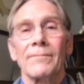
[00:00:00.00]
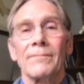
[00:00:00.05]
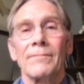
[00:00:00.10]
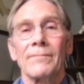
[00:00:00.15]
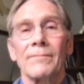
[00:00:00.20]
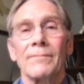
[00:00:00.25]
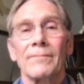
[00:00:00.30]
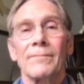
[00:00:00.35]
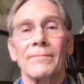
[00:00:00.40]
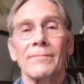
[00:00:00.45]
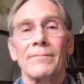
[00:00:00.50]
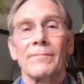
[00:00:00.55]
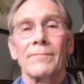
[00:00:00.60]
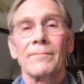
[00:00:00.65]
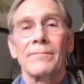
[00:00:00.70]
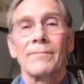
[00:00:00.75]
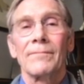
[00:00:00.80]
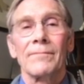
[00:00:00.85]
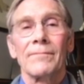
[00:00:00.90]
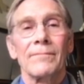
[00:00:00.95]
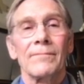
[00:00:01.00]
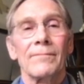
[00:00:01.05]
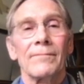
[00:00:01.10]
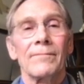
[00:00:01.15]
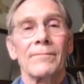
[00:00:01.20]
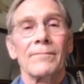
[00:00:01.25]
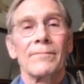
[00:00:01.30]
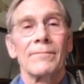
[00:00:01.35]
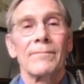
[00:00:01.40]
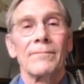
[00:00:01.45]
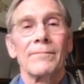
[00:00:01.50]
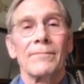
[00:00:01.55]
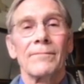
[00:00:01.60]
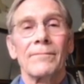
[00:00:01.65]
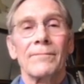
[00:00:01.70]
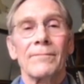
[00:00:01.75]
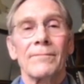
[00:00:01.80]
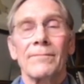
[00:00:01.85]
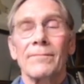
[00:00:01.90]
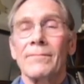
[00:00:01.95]

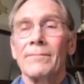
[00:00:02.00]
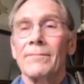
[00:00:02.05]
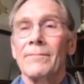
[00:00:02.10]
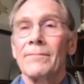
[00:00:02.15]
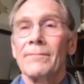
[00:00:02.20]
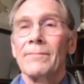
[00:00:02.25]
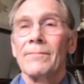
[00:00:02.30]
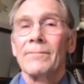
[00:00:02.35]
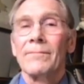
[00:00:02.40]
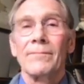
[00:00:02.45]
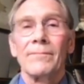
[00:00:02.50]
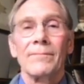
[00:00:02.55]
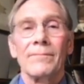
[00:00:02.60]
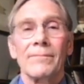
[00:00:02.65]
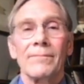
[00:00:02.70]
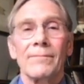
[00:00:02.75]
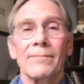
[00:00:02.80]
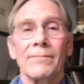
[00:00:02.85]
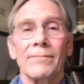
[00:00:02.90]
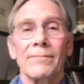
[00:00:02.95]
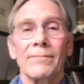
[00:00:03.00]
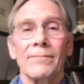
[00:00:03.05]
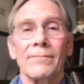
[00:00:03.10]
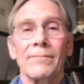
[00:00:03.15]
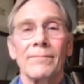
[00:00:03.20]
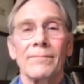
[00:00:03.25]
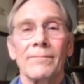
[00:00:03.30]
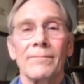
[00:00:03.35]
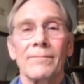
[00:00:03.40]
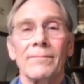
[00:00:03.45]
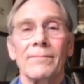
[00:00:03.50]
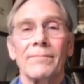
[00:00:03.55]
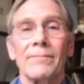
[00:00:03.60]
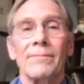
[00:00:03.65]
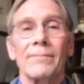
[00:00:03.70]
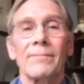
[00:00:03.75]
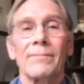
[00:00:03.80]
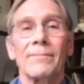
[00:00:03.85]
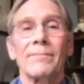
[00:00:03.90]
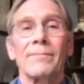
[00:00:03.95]

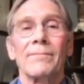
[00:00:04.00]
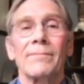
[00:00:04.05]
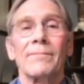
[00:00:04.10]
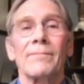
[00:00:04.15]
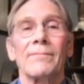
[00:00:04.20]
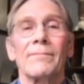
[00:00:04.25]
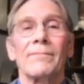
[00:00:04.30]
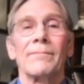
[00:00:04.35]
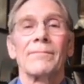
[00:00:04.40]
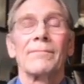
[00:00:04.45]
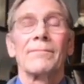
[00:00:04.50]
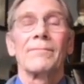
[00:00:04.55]
No words are spoken by the person on screen.